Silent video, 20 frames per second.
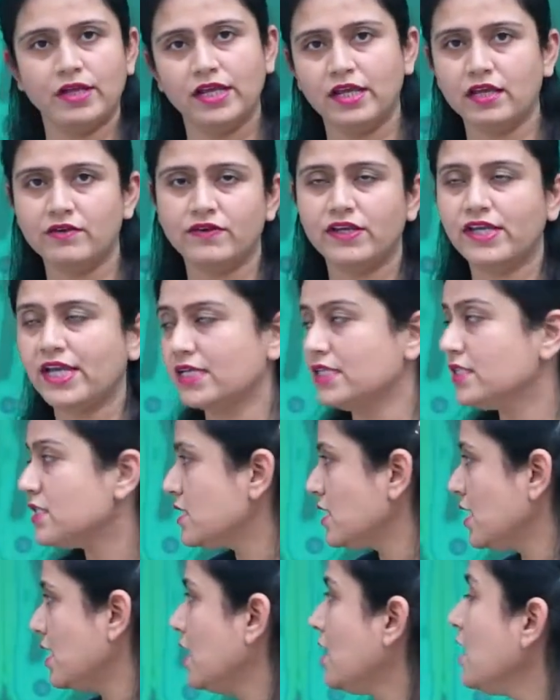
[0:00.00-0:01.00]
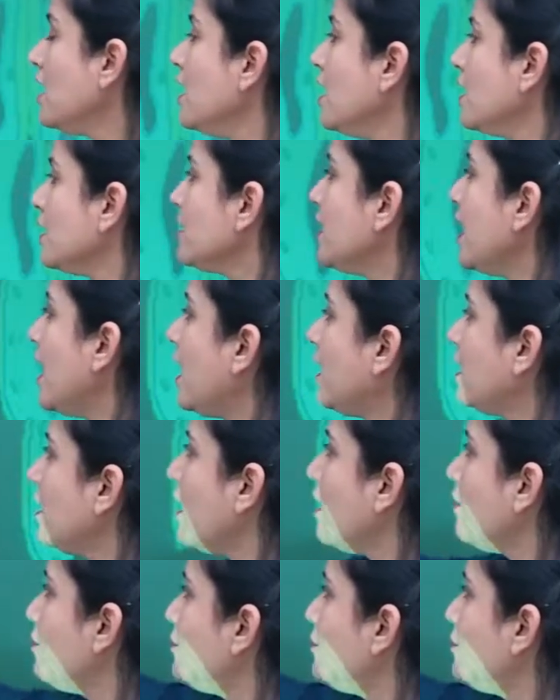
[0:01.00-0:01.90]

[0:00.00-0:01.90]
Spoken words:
Here we can see that a